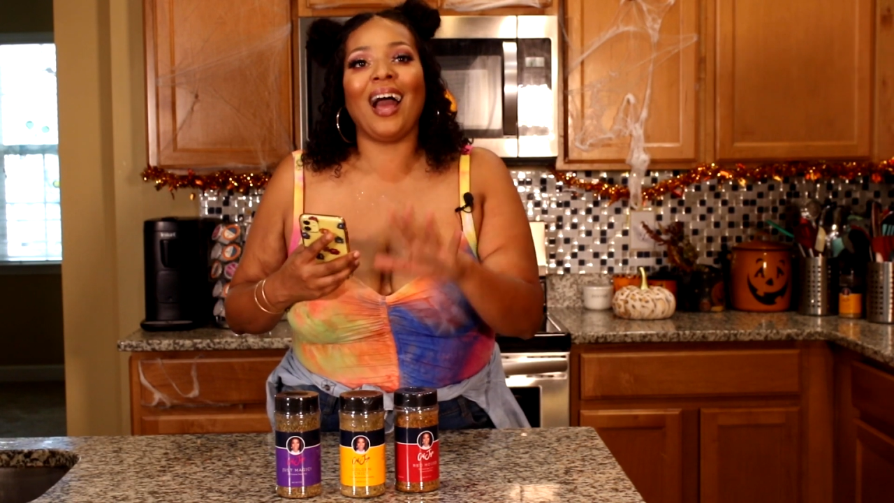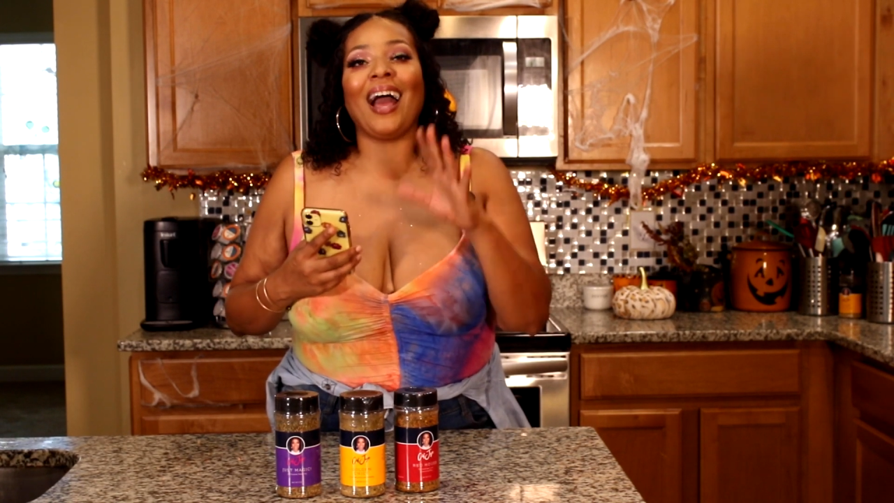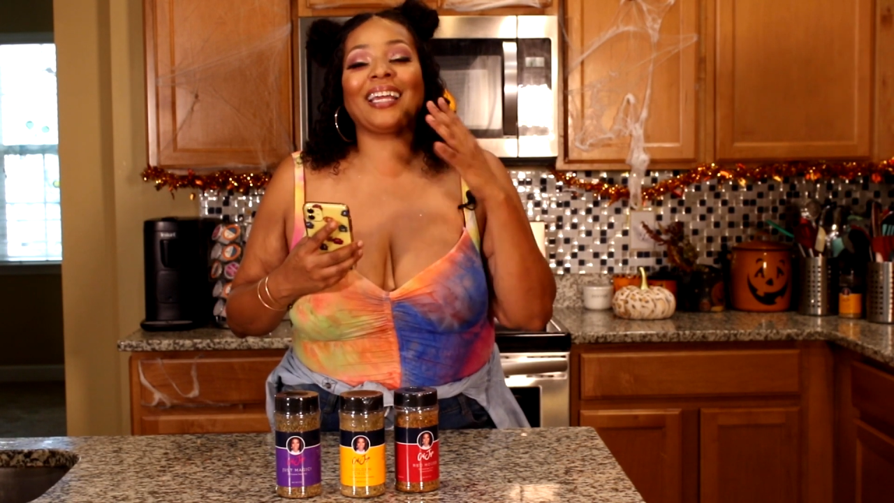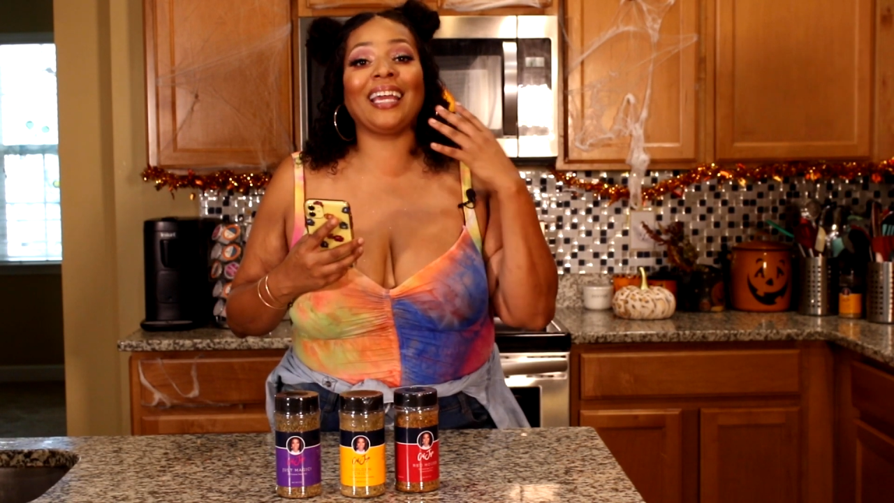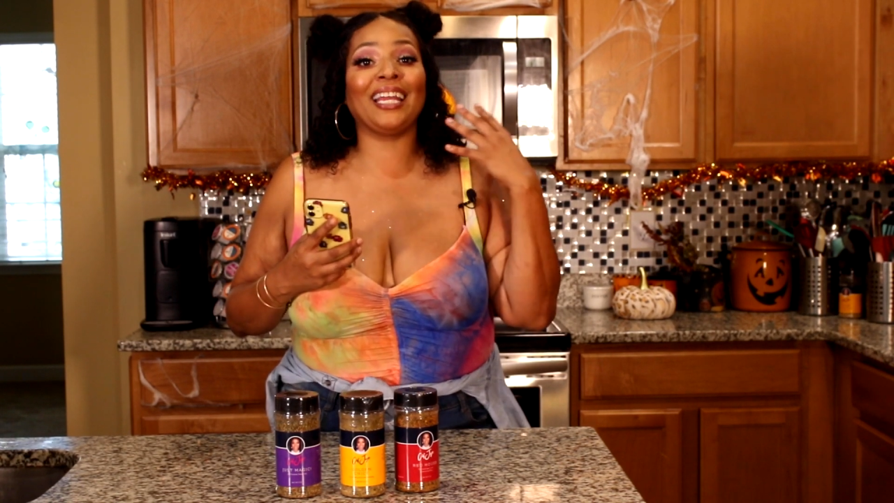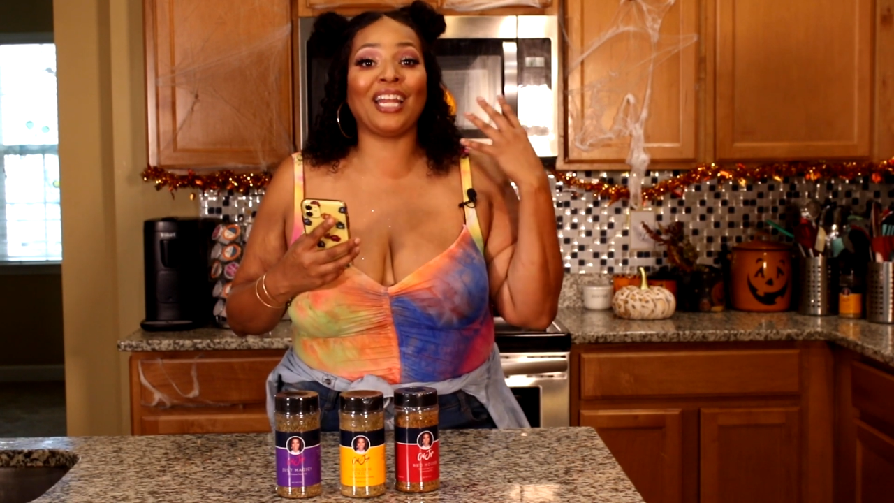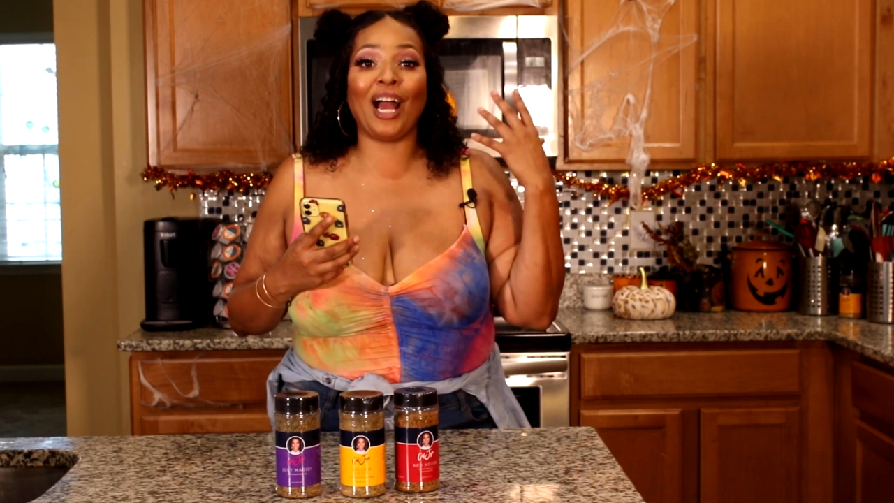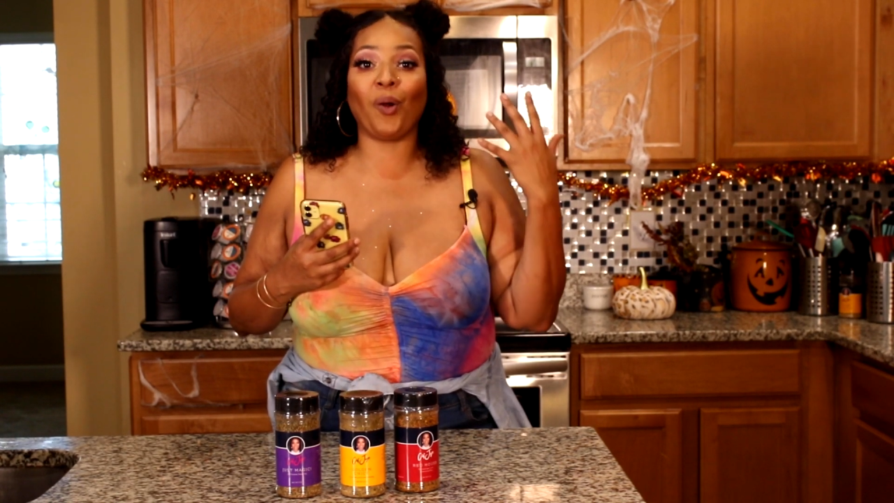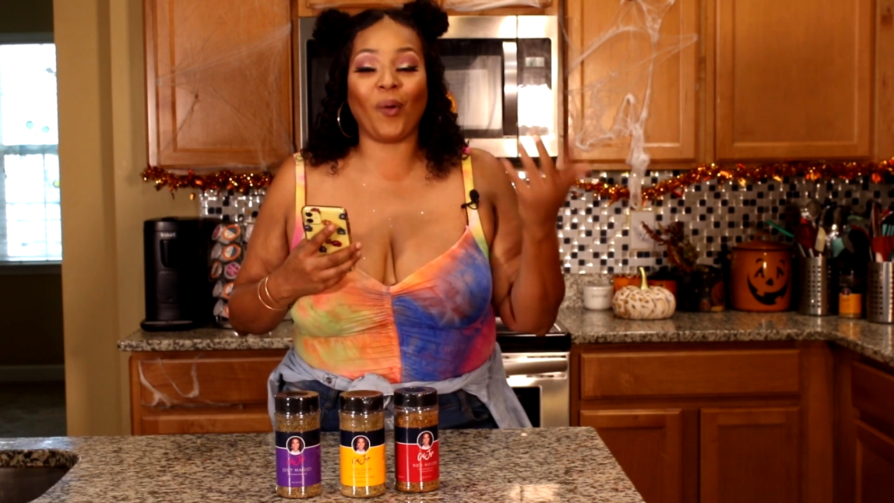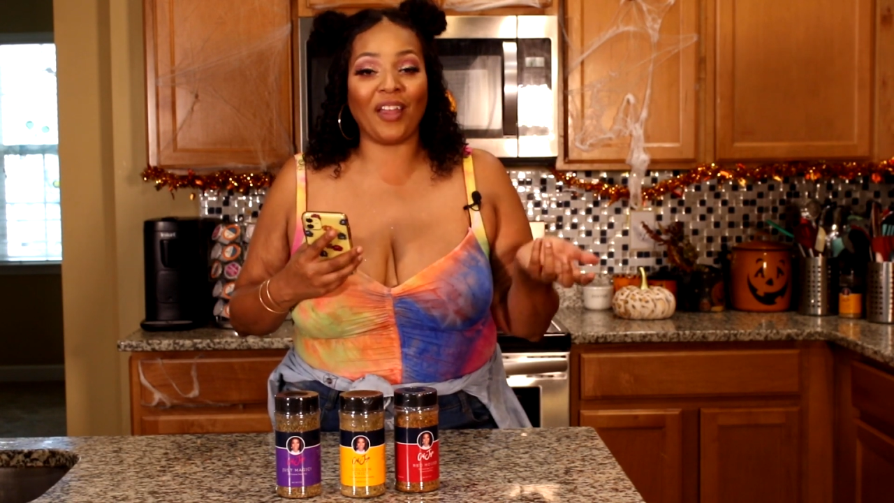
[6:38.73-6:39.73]
I
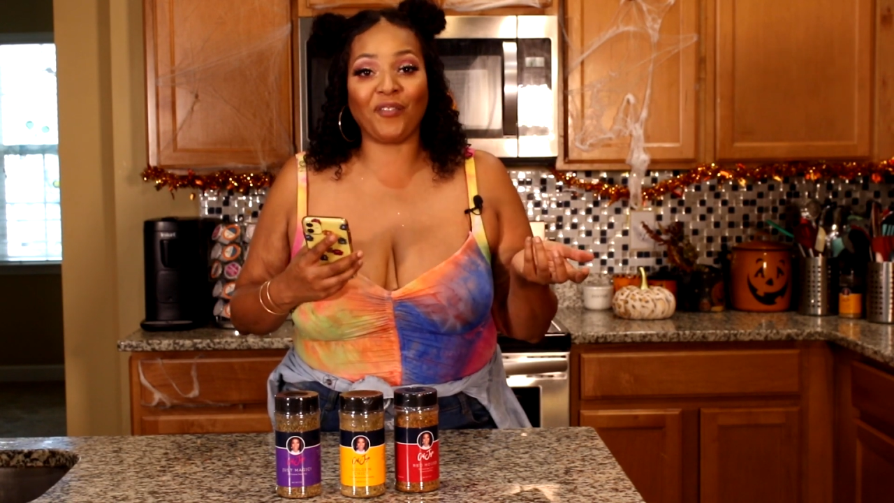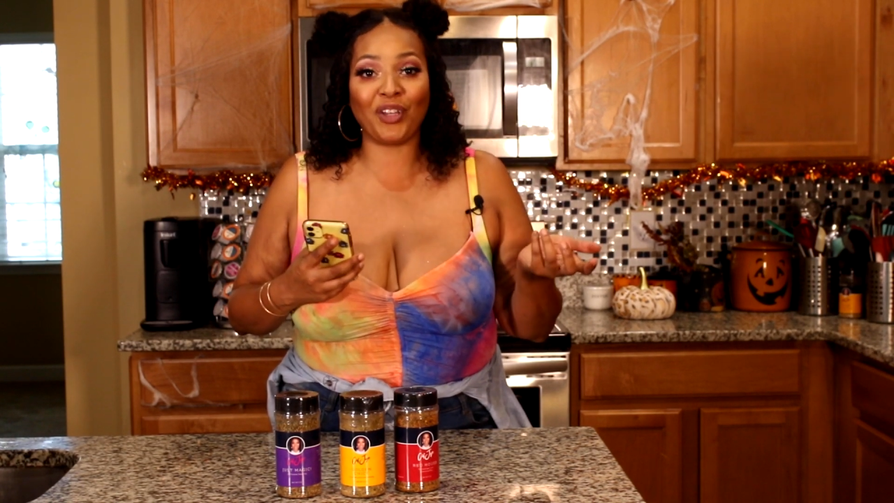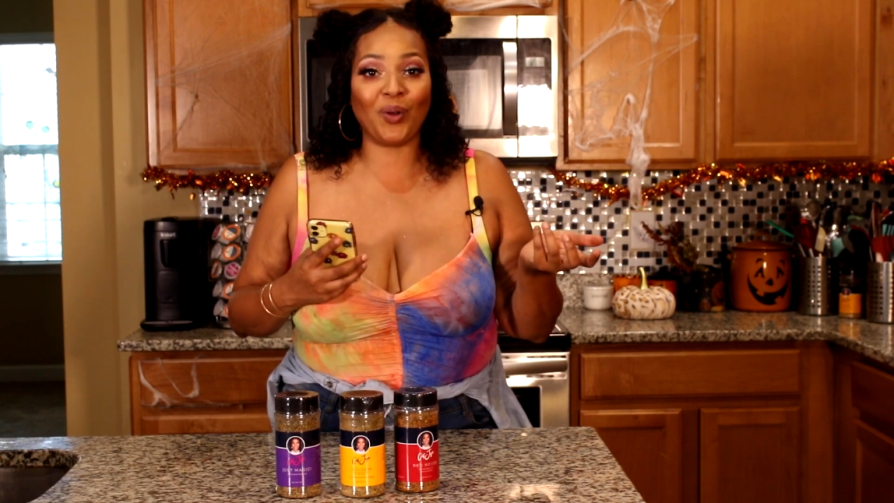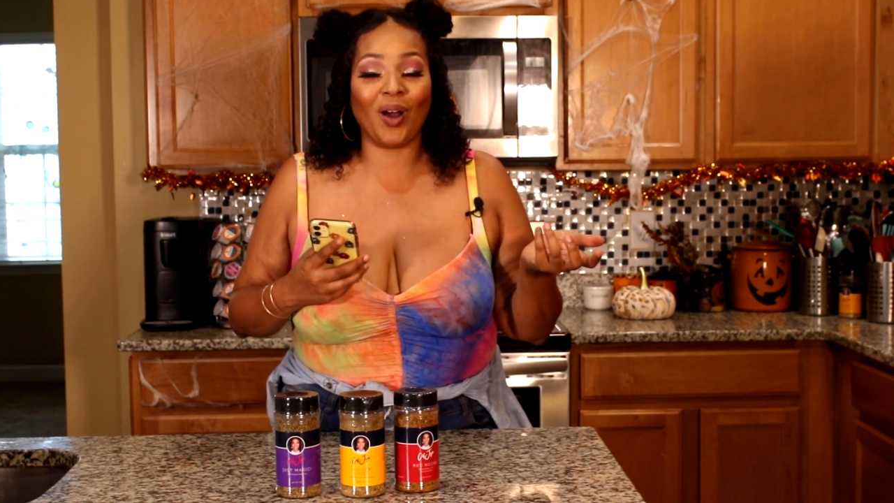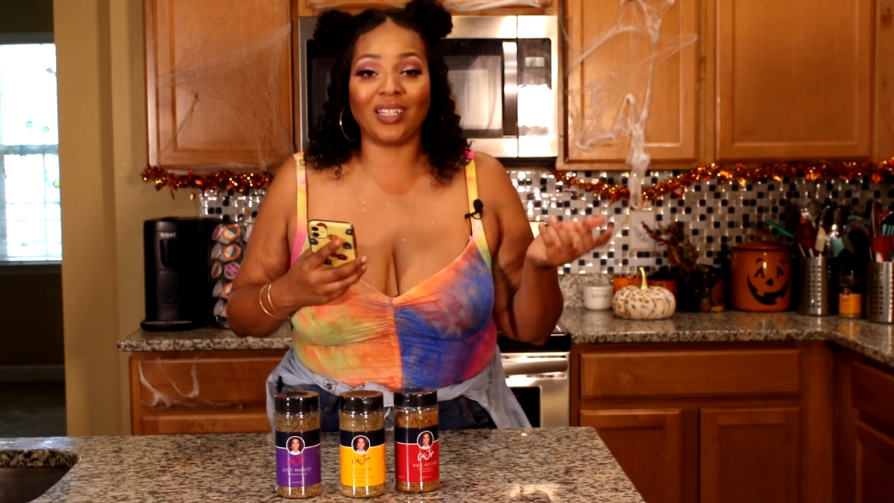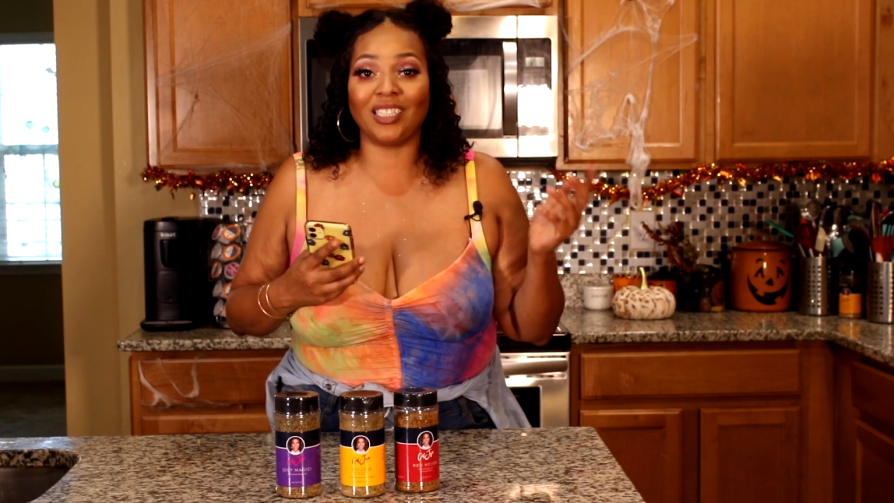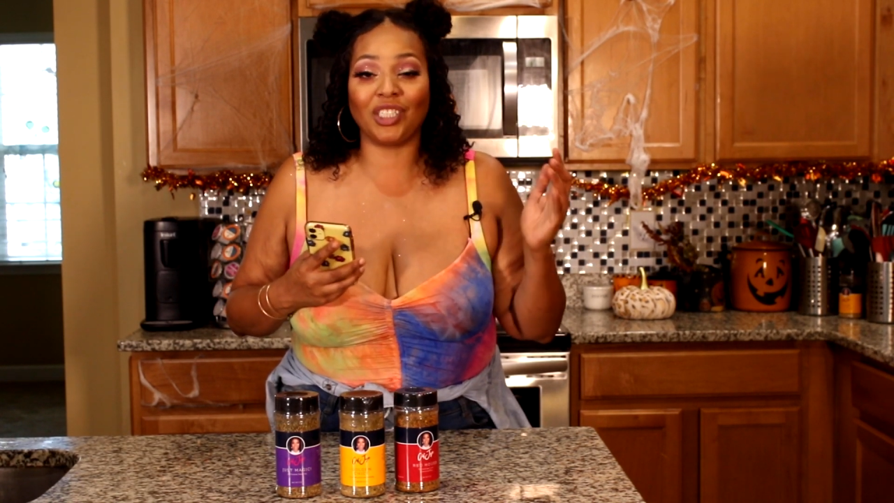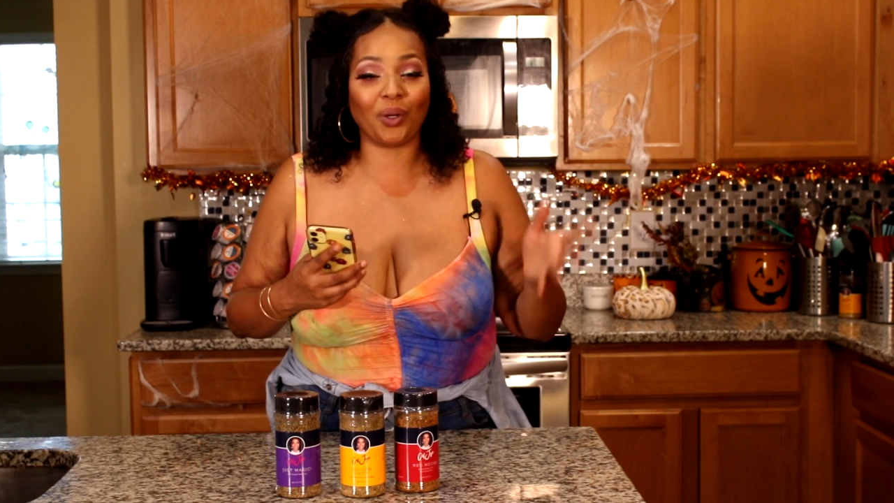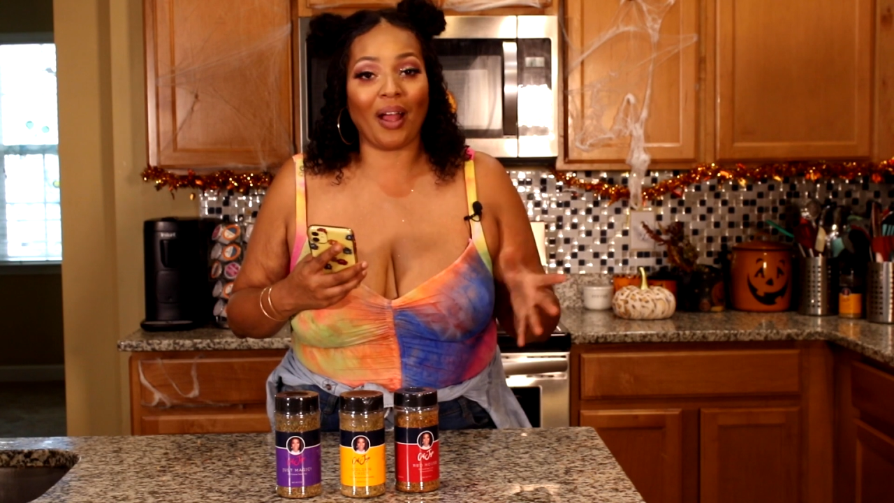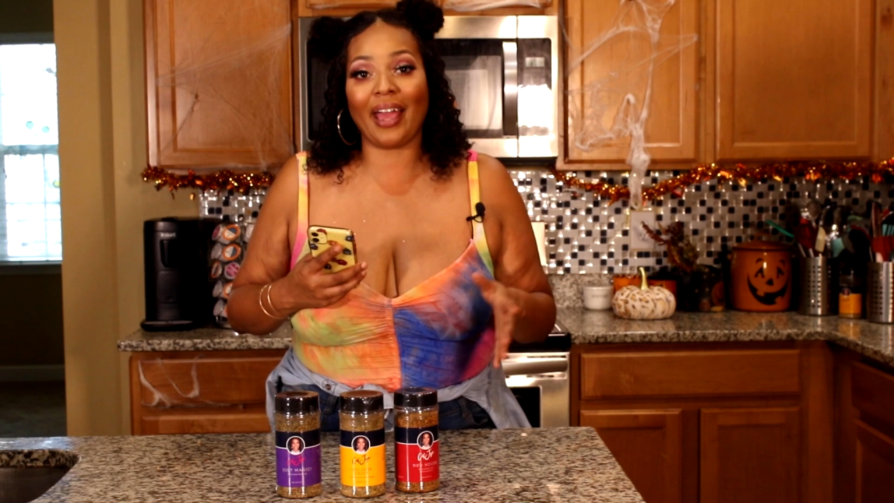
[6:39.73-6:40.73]
cannot wait for you all to
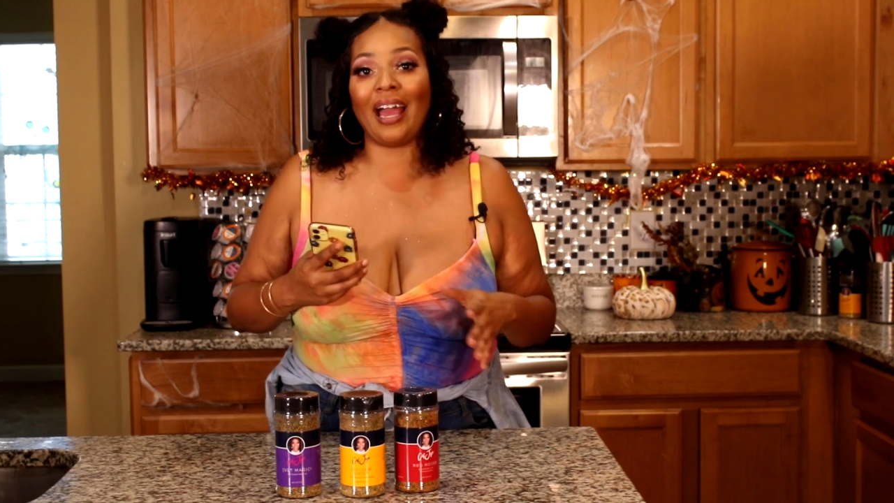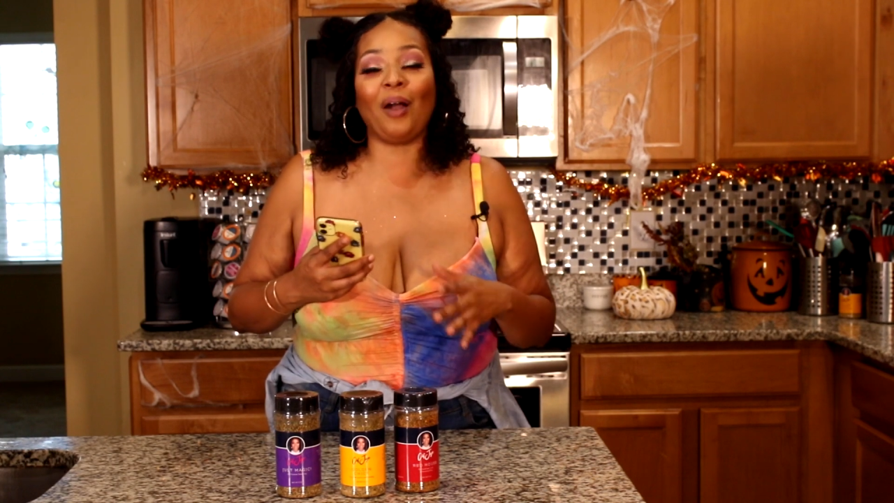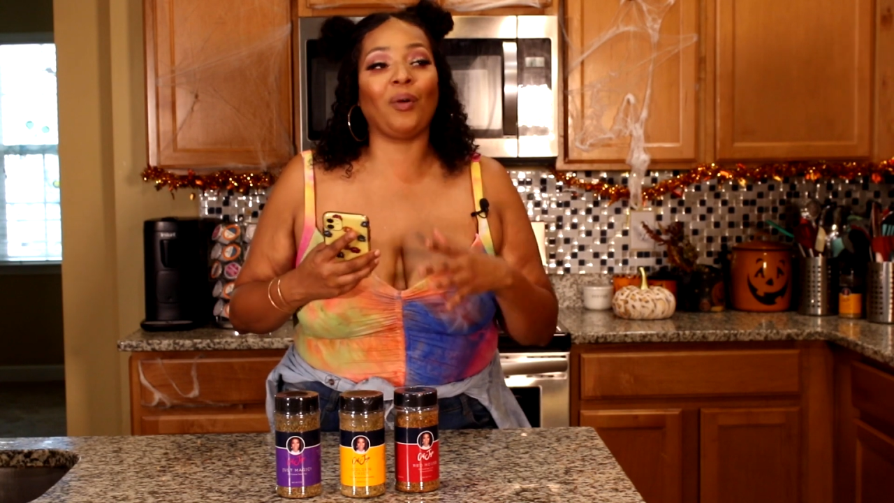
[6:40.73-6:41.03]
try it.